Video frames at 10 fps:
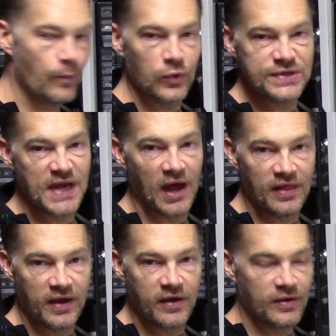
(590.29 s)
We'll see how
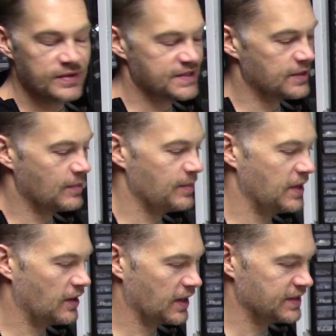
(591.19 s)
that goes. You know,
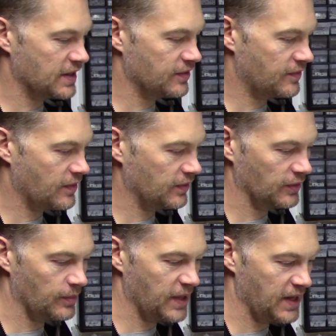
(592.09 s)
maybe I'll get down the road a
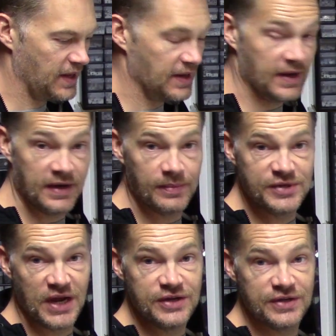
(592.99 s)
little bit and end up
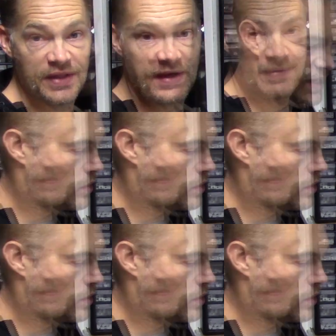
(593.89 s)
changing that.